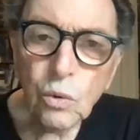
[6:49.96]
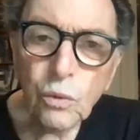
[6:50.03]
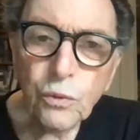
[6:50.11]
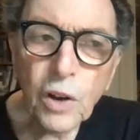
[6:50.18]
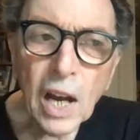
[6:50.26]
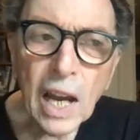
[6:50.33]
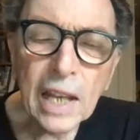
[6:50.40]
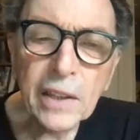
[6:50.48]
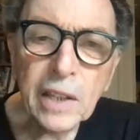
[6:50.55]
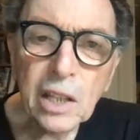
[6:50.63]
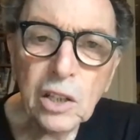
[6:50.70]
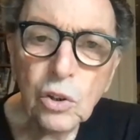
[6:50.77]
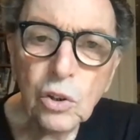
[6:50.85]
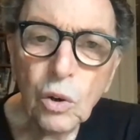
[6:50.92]
find
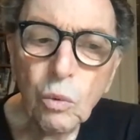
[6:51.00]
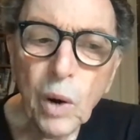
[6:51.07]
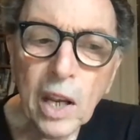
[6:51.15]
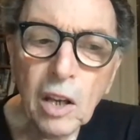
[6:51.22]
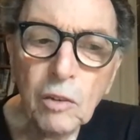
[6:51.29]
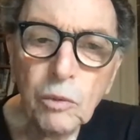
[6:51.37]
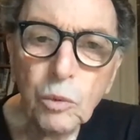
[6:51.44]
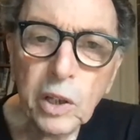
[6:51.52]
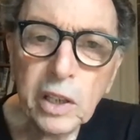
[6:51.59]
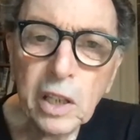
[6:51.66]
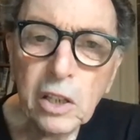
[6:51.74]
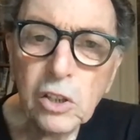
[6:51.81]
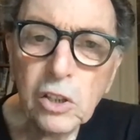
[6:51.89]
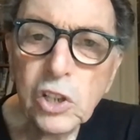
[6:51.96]
that your way of
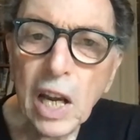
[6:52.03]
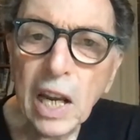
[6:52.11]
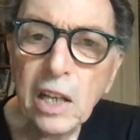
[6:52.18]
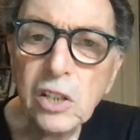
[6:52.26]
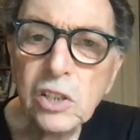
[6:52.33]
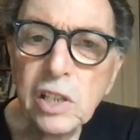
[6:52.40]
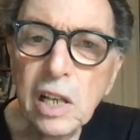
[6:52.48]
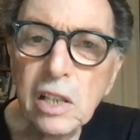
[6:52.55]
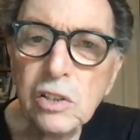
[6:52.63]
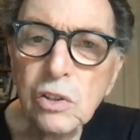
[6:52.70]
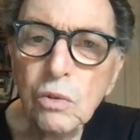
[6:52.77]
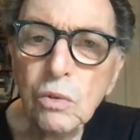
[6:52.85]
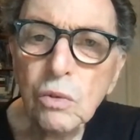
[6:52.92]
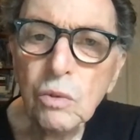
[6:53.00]
working changed as
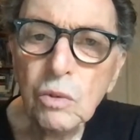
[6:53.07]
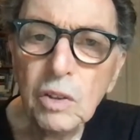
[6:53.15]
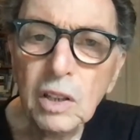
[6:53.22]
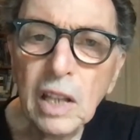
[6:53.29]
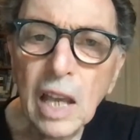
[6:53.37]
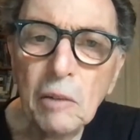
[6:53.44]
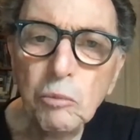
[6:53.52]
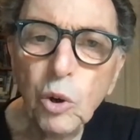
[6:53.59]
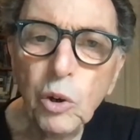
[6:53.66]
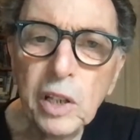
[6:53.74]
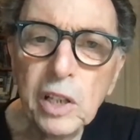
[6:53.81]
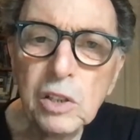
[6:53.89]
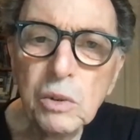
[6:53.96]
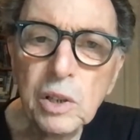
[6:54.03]
you got more
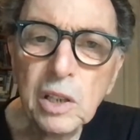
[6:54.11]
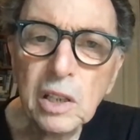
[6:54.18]
into it?